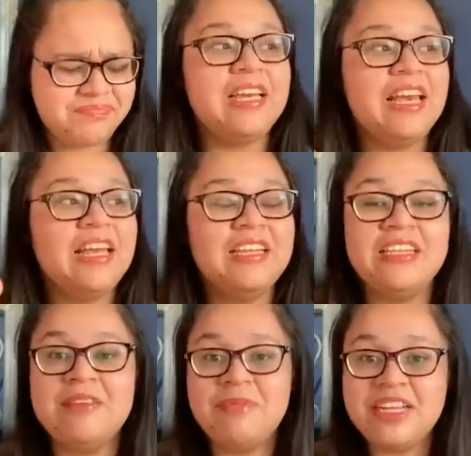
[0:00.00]
And
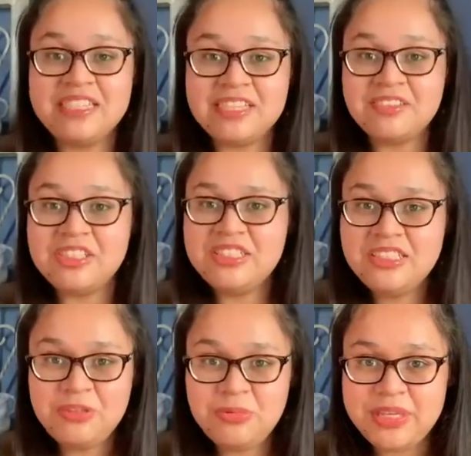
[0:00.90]
it might sound a
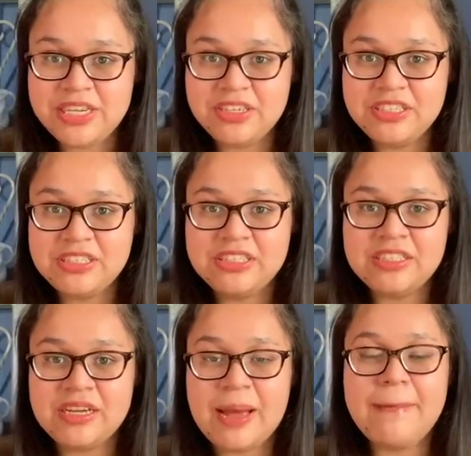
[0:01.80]
little weird,
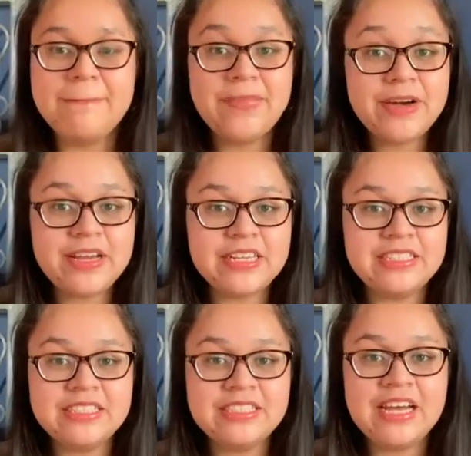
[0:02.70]
but
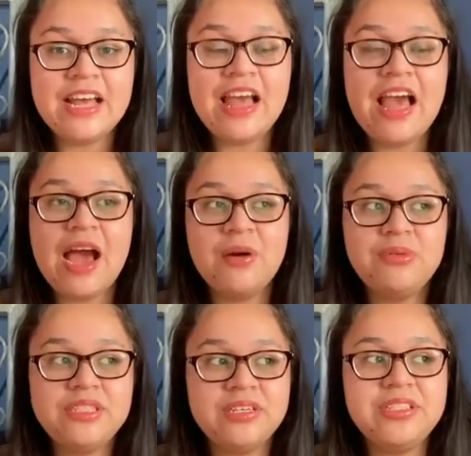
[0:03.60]
I would
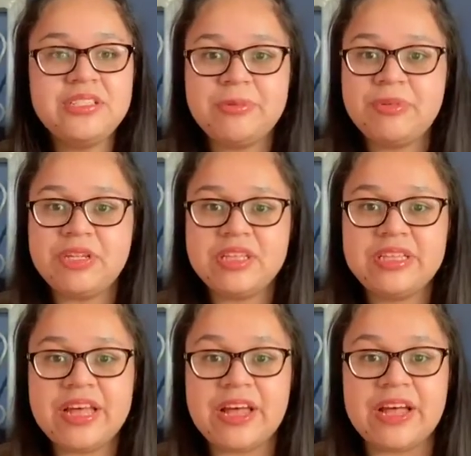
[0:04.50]
tell someone
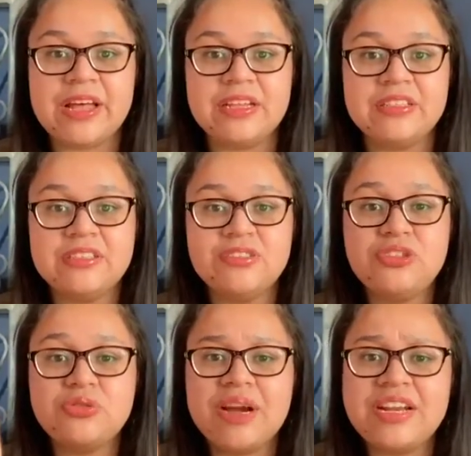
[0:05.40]
that to
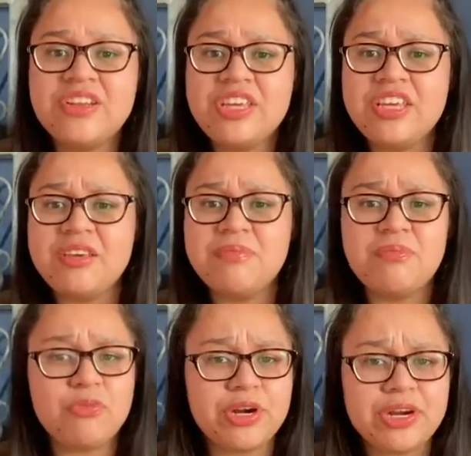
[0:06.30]
try to keep
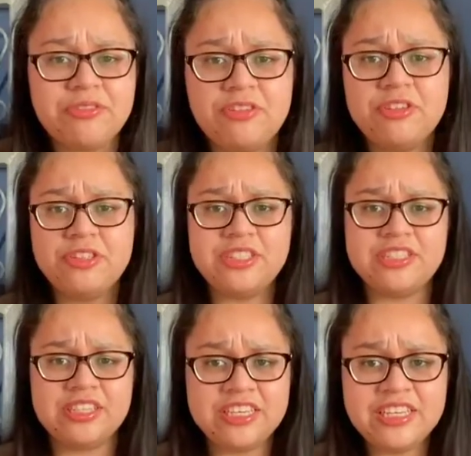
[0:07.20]
wherever they're
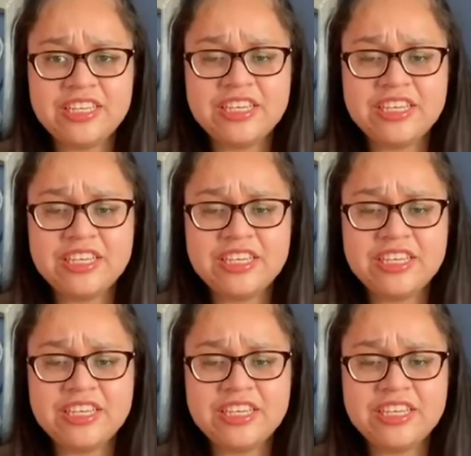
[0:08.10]
studying